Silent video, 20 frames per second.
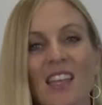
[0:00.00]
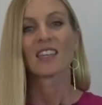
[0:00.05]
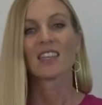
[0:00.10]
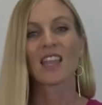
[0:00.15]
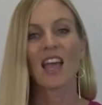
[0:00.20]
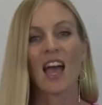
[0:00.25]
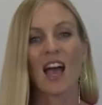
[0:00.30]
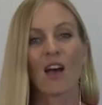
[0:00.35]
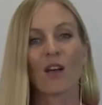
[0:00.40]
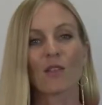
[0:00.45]

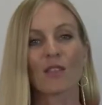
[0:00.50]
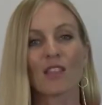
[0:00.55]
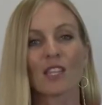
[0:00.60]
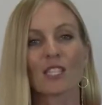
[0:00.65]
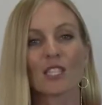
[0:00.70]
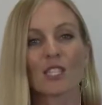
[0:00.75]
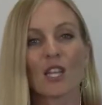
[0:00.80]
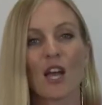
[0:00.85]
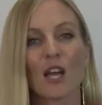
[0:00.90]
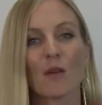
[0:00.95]
Now,
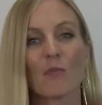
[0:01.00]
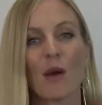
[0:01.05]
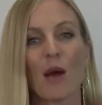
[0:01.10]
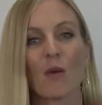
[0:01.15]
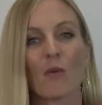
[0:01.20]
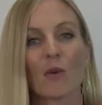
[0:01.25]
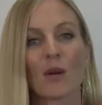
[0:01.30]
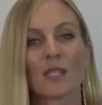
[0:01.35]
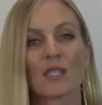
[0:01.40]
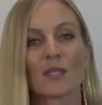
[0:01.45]
let's talk
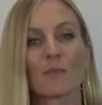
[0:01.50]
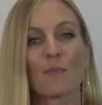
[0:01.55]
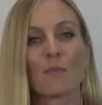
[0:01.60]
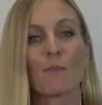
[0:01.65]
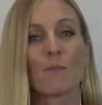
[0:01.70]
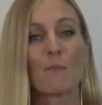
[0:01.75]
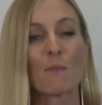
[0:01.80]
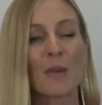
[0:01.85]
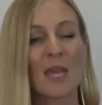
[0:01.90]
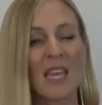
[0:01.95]
about what's
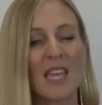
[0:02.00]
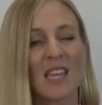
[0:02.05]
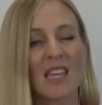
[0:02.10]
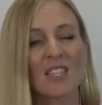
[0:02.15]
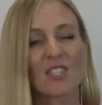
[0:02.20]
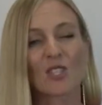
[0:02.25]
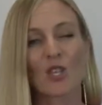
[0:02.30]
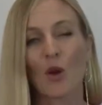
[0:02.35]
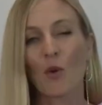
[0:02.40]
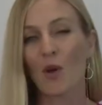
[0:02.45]
big
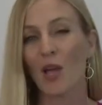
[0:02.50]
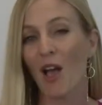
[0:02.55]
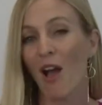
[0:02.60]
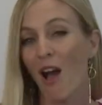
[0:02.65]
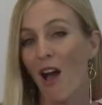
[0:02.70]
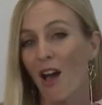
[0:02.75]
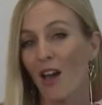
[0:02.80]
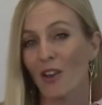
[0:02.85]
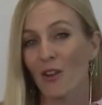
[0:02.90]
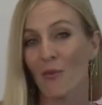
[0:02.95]
is going
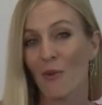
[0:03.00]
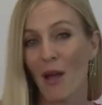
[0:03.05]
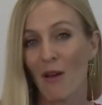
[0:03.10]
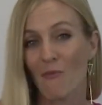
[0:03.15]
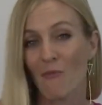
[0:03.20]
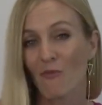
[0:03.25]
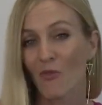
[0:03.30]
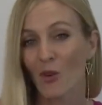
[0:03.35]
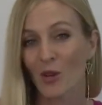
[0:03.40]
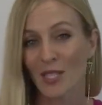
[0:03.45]
on
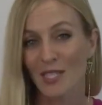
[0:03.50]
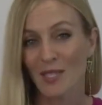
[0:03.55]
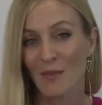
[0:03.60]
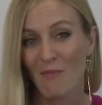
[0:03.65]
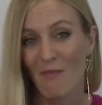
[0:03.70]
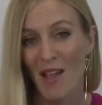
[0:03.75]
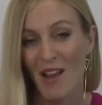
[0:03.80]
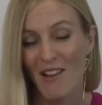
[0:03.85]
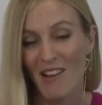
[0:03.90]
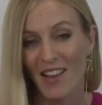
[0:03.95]
around Voice
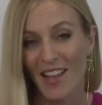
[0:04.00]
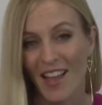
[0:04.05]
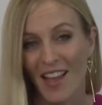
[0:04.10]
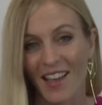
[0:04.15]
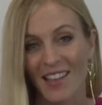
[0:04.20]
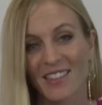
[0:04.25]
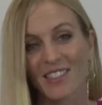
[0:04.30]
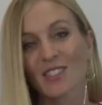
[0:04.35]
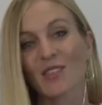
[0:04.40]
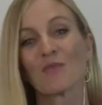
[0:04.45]
America.
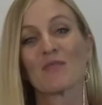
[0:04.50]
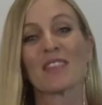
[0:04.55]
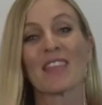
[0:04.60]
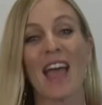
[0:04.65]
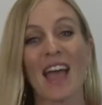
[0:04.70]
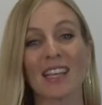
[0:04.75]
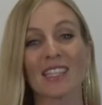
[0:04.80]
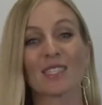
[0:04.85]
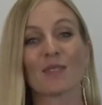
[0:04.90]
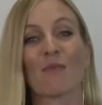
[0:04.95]
So
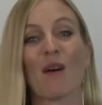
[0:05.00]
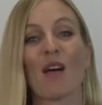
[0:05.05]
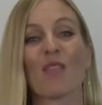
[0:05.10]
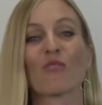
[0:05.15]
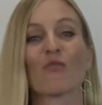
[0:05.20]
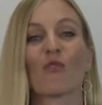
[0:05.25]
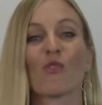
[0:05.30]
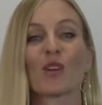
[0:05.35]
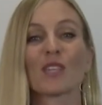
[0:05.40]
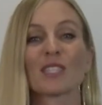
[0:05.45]
next
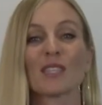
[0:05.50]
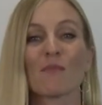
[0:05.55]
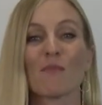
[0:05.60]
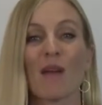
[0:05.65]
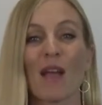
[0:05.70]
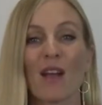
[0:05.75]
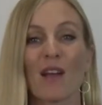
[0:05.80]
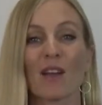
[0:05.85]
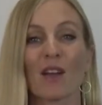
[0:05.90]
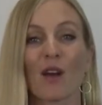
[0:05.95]
month, Voice
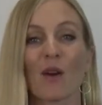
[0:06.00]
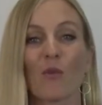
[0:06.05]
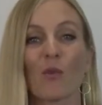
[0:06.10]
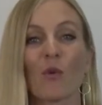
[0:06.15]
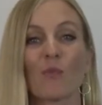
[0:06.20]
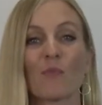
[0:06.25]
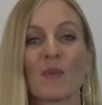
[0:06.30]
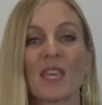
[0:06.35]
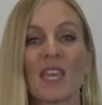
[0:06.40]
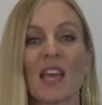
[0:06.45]
America
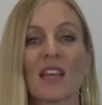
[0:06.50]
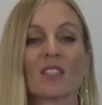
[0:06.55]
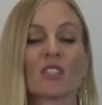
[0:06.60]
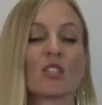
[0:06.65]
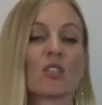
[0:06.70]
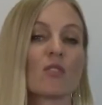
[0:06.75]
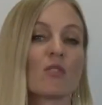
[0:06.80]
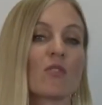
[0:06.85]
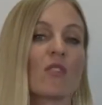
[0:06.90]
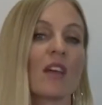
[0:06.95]
will be at
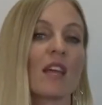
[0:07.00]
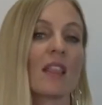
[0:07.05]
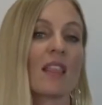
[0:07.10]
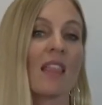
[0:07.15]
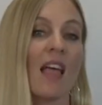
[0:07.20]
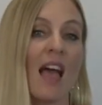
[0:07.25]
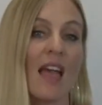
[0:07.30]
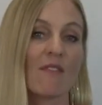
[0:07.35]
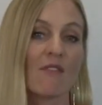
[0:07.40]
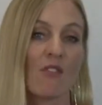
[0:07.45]
two great
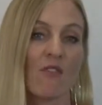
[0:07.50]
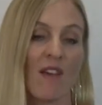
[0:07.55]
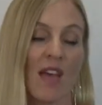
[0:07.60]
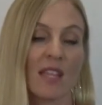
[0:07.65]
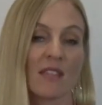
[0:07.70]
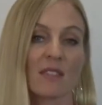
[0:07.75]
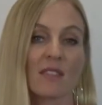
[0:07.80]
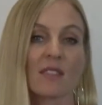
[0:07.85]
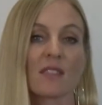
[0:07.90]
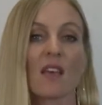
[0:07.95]
live
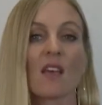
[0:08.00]
events.